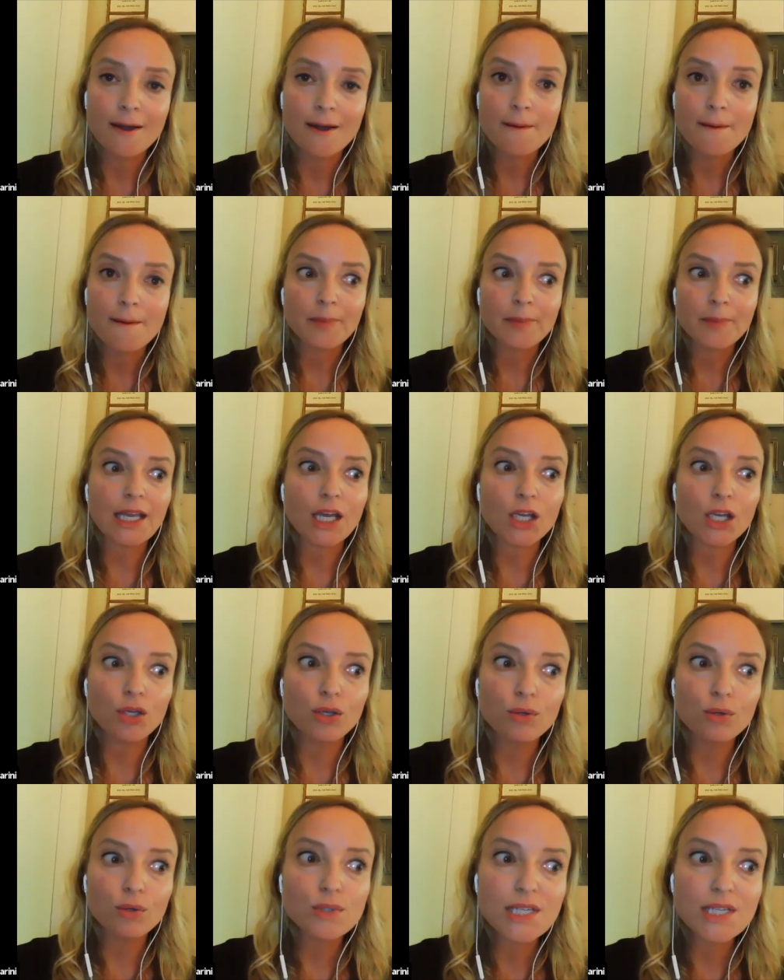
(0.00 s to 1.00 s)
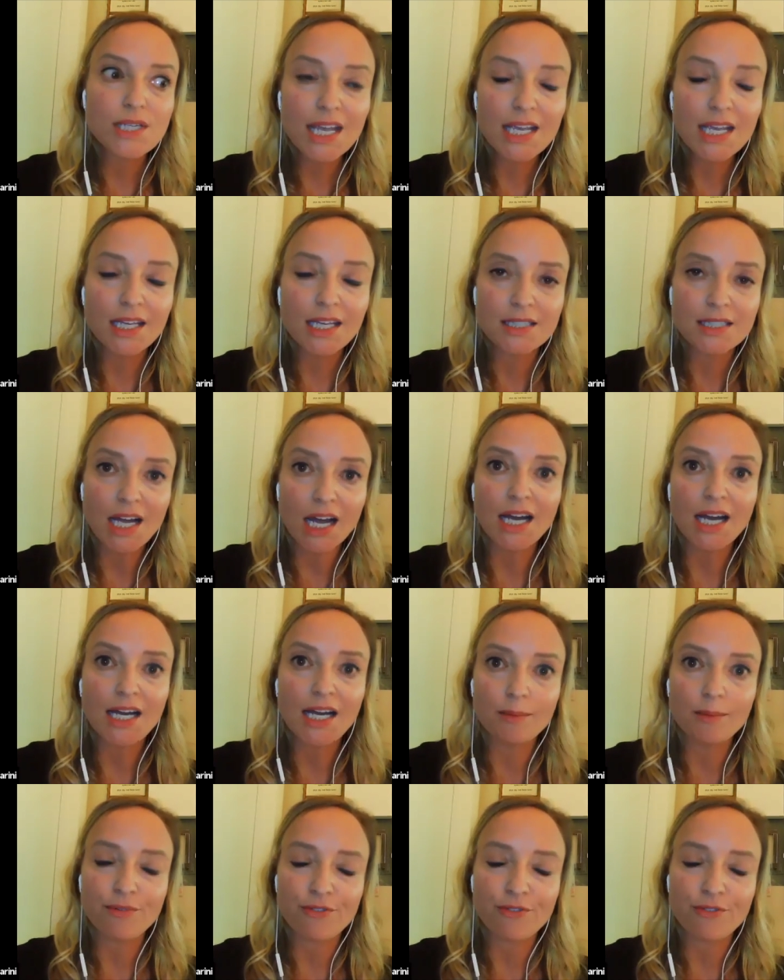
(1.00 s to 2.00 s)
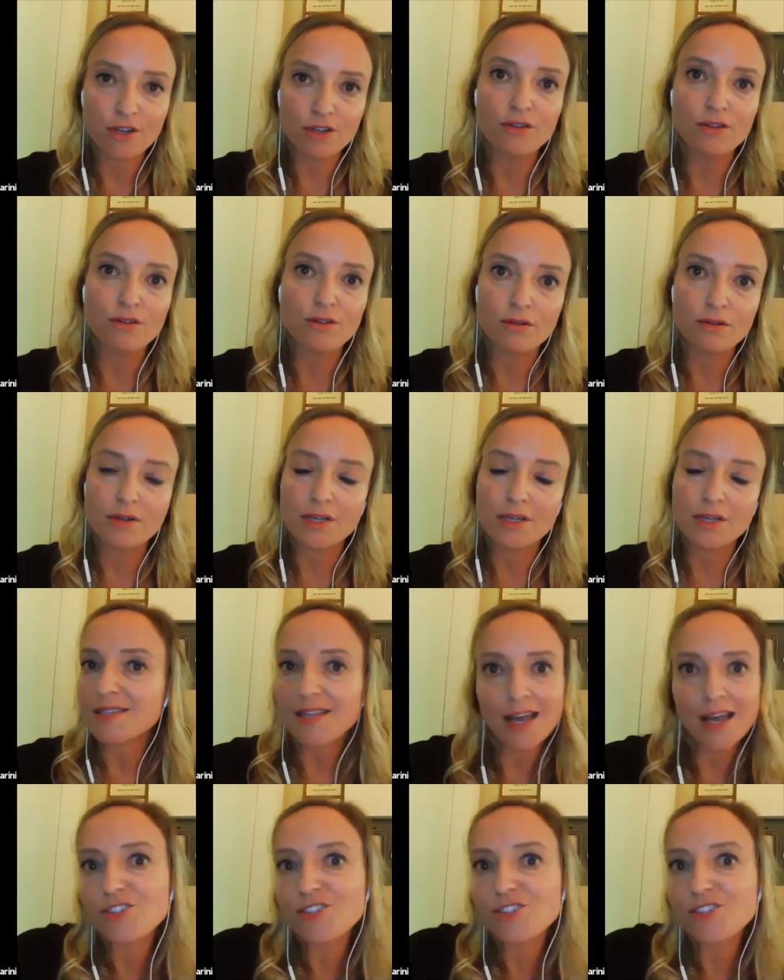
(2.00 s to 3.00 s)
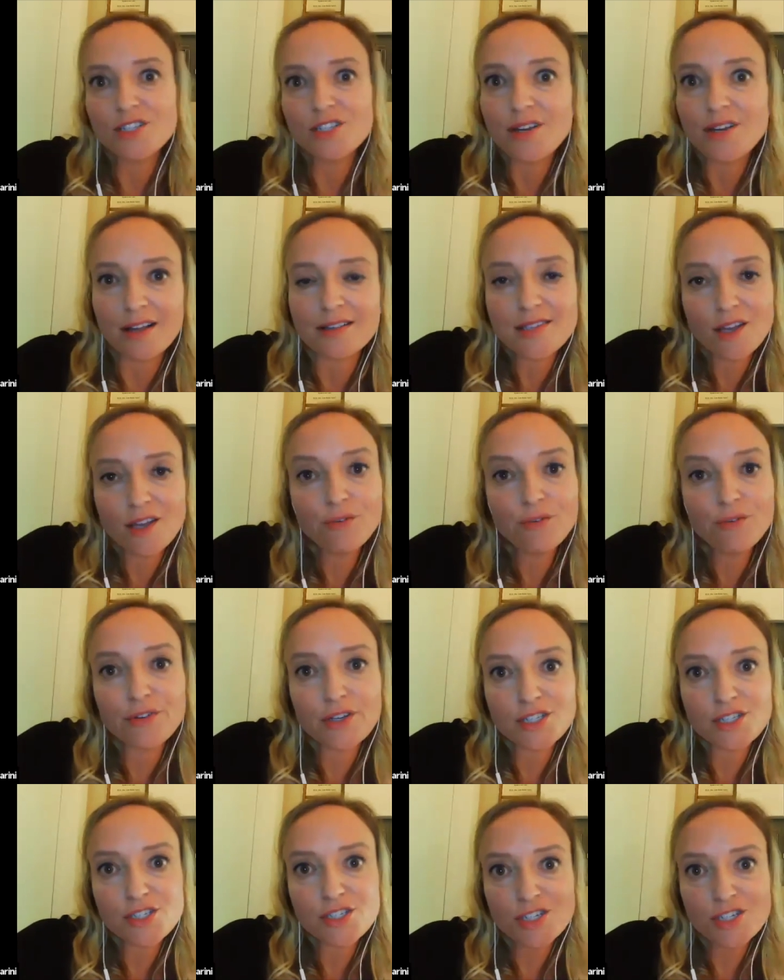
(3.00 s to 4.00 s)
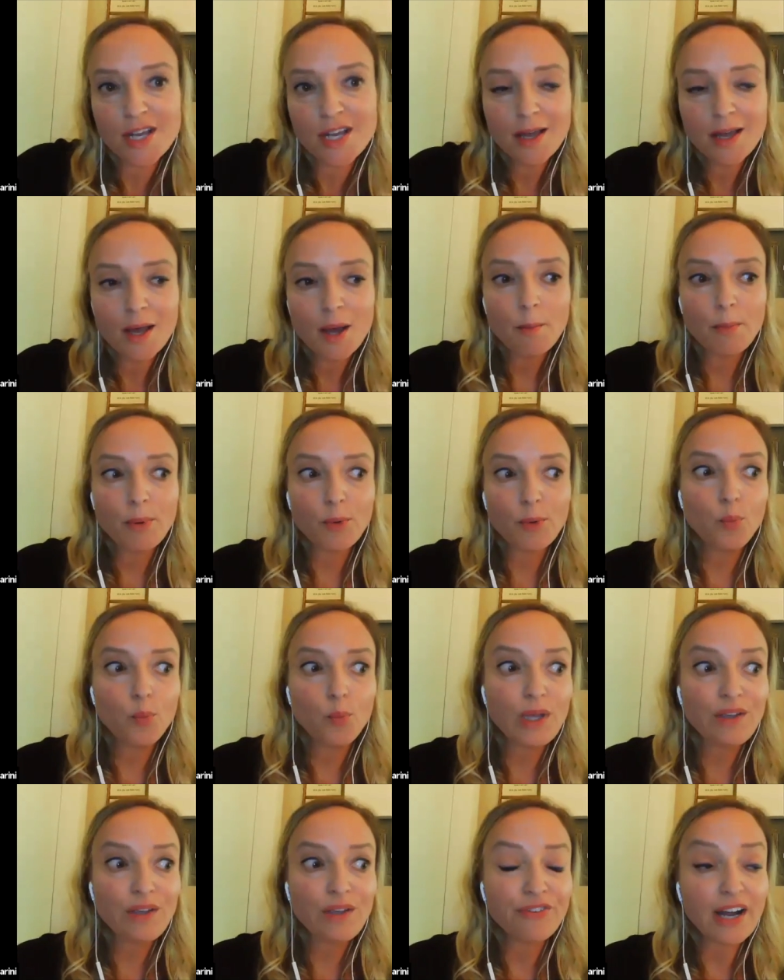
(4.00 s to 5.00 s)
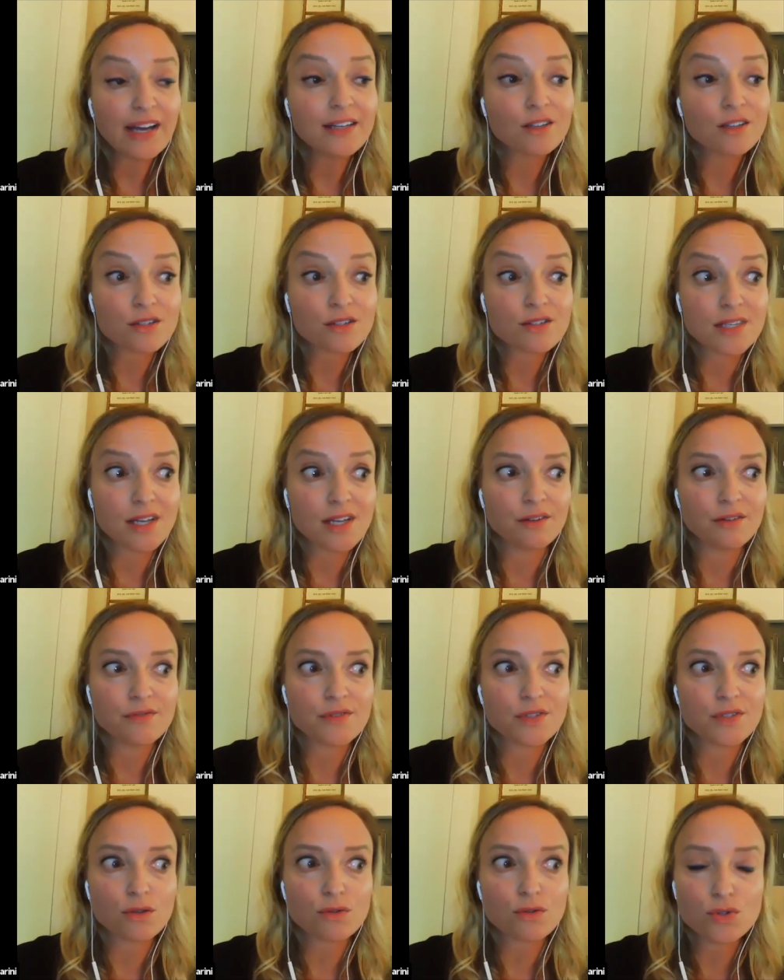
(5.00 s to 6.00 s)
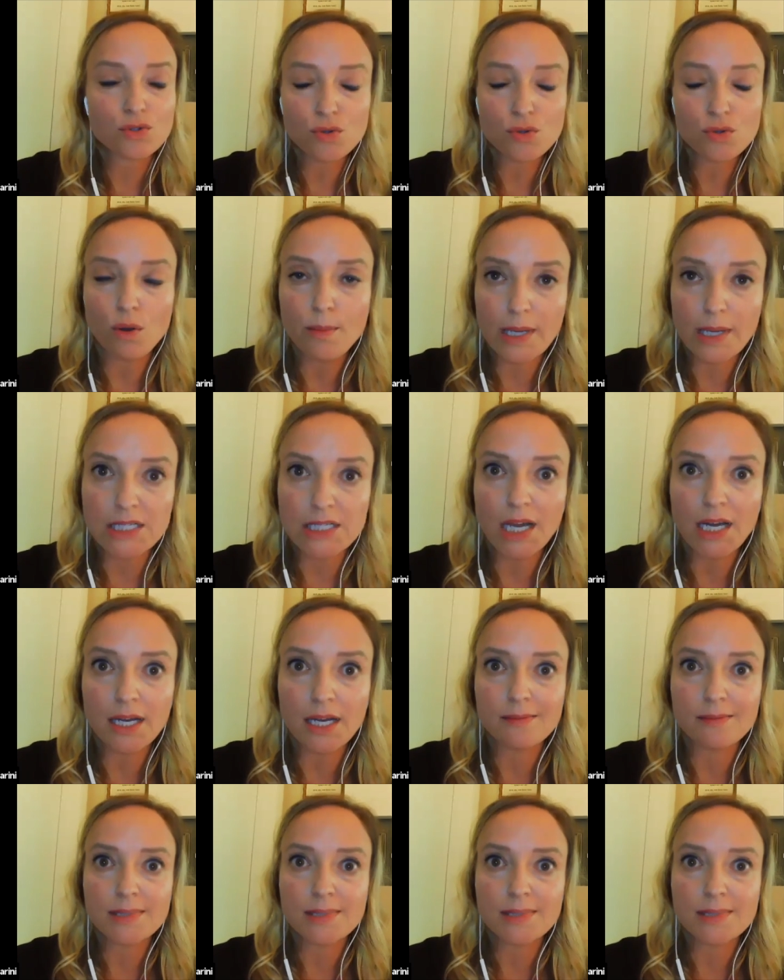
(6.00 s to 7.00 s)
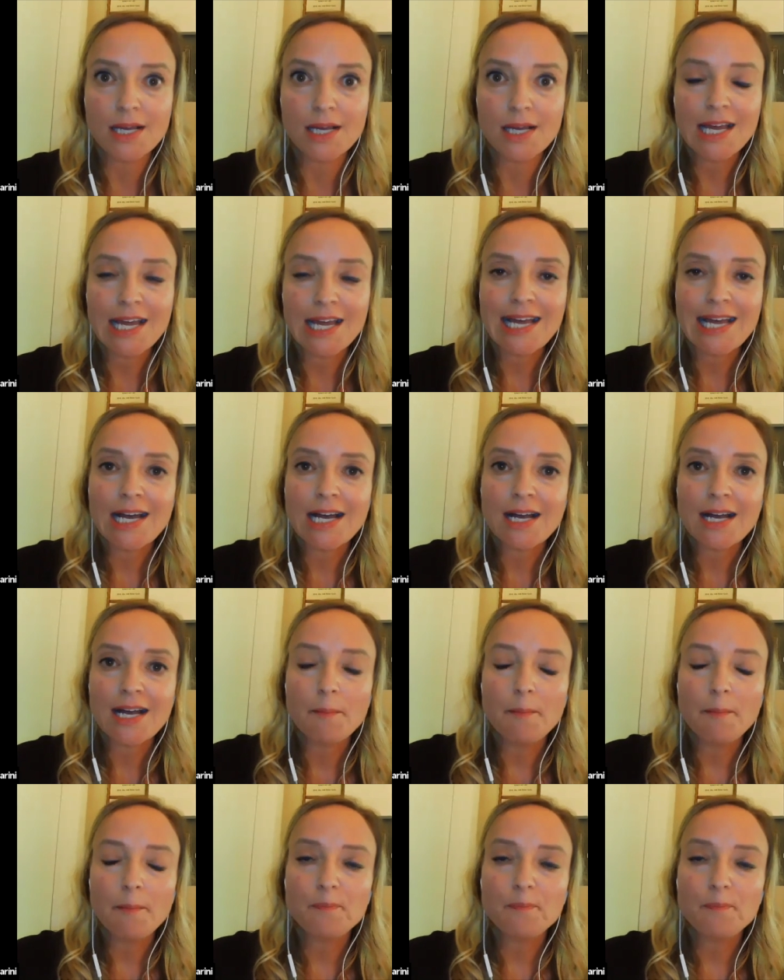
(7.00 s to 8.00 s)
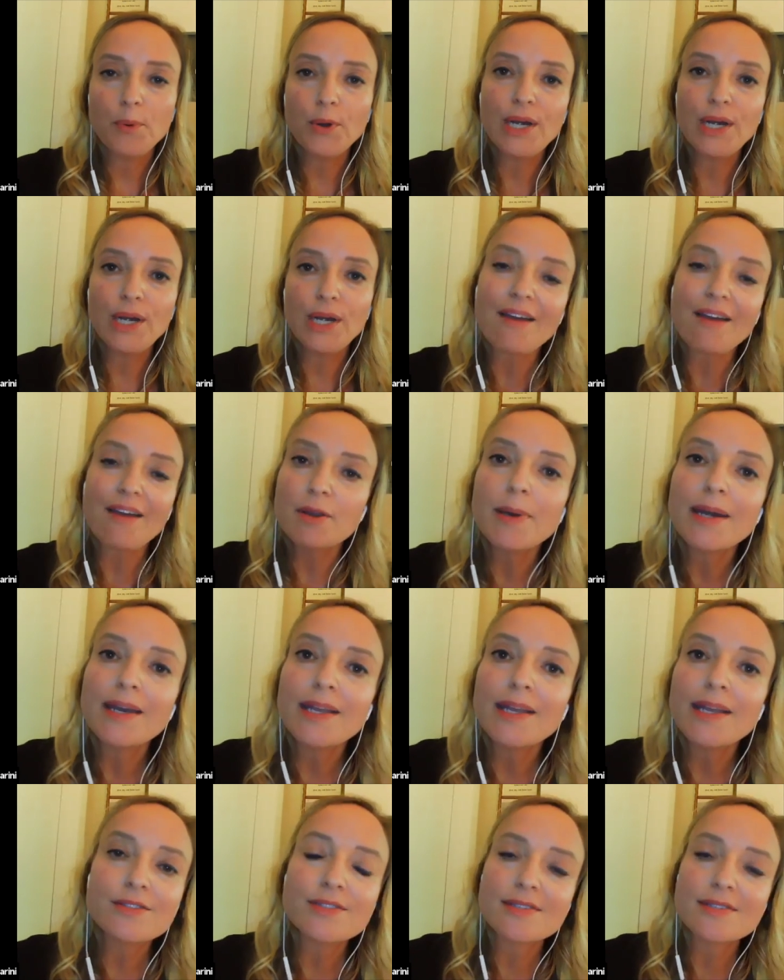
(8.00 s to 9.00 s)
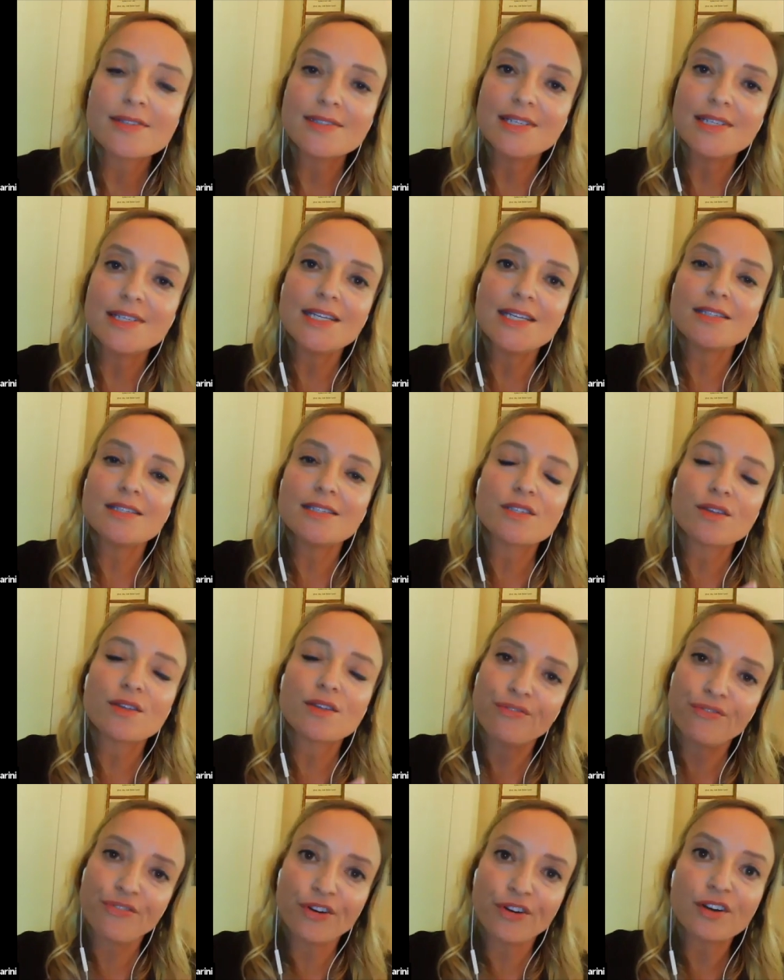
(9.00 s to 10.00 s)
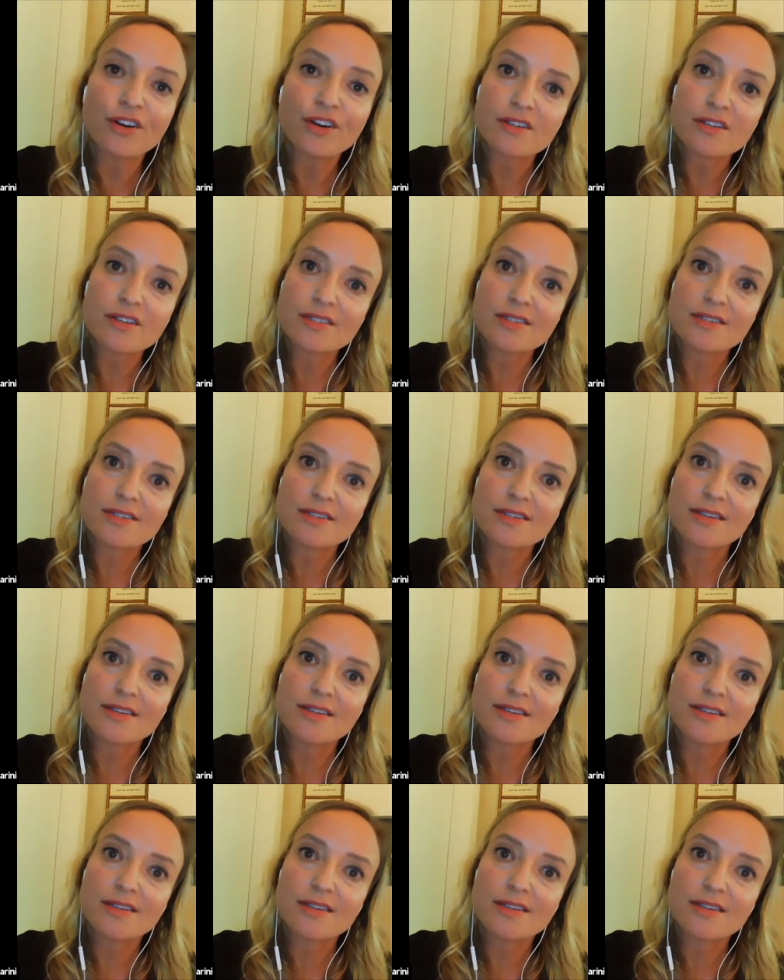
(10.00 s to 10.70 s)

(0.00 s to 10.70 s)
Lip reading: Like, you taking time for you is actually not selfish, but we find ourselves so many times putting everybody else's needs first